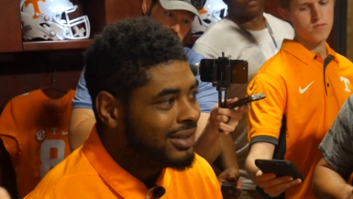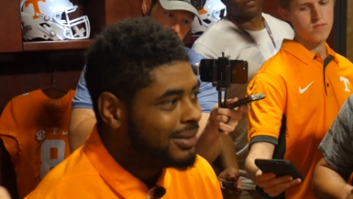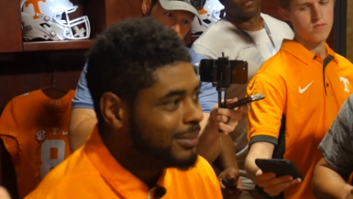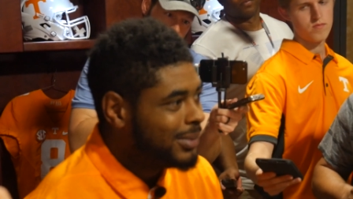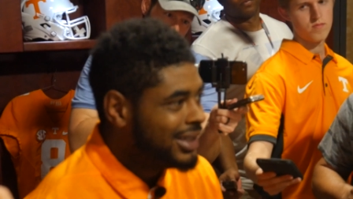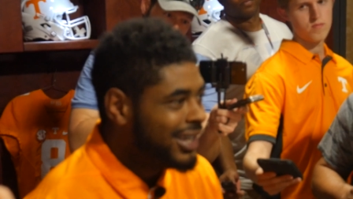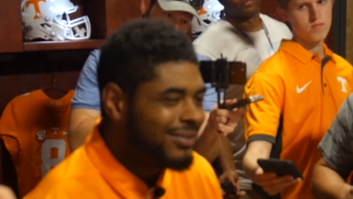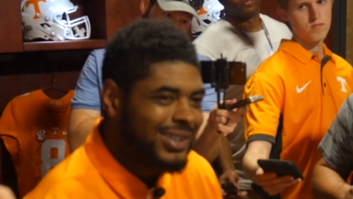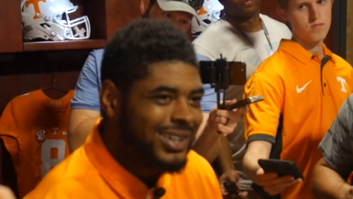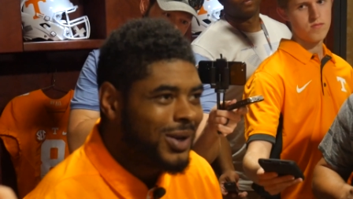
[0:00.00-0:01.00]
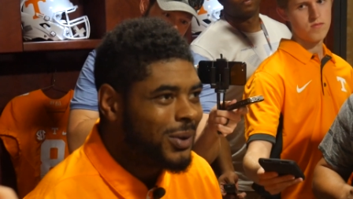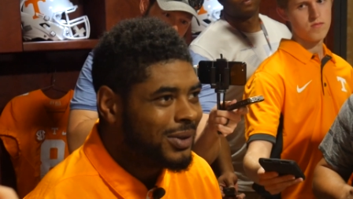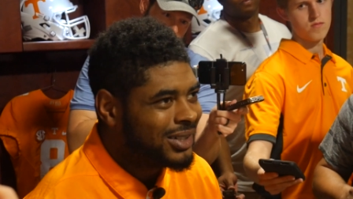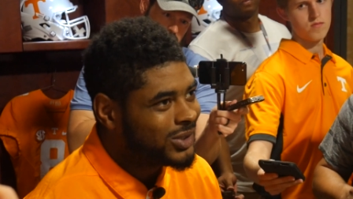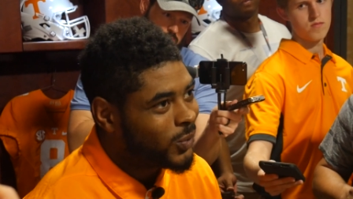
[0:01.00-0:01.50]
Um, but definitely to go
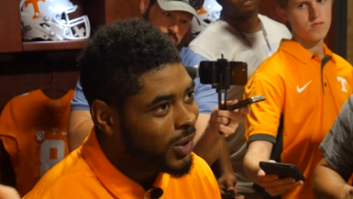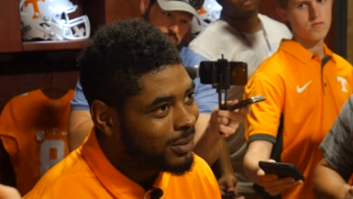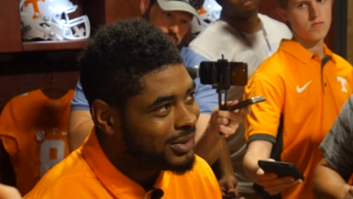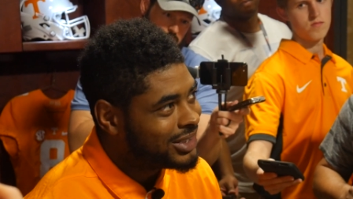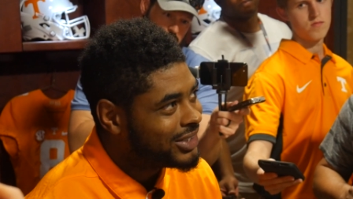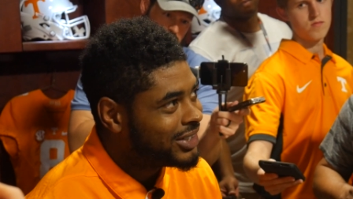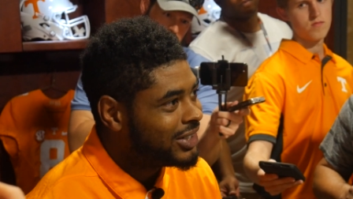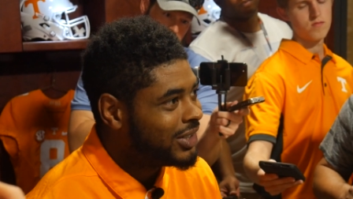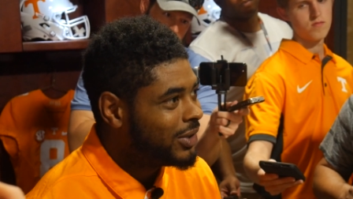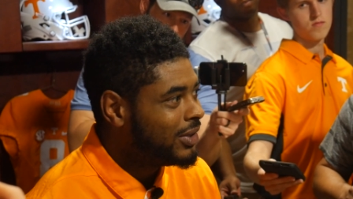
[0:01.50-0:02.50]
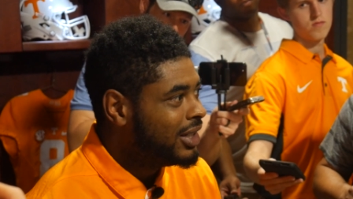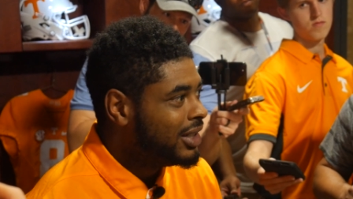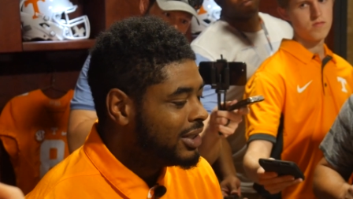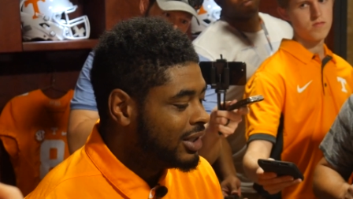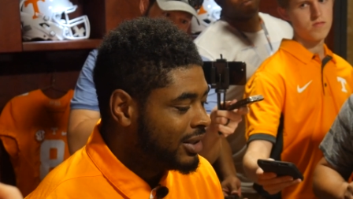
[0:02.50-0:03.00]
in the swamp this year, you know,
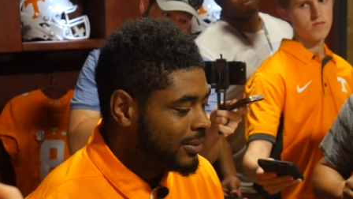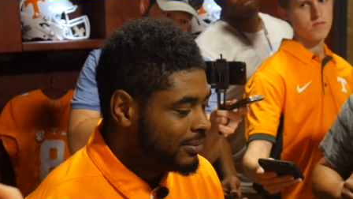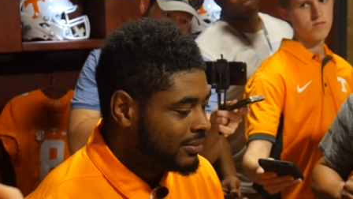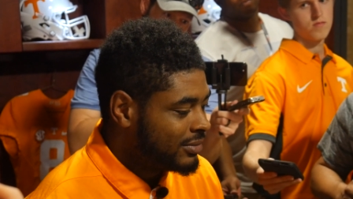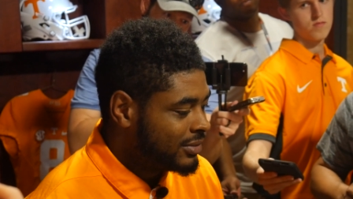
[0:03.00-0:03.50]
um,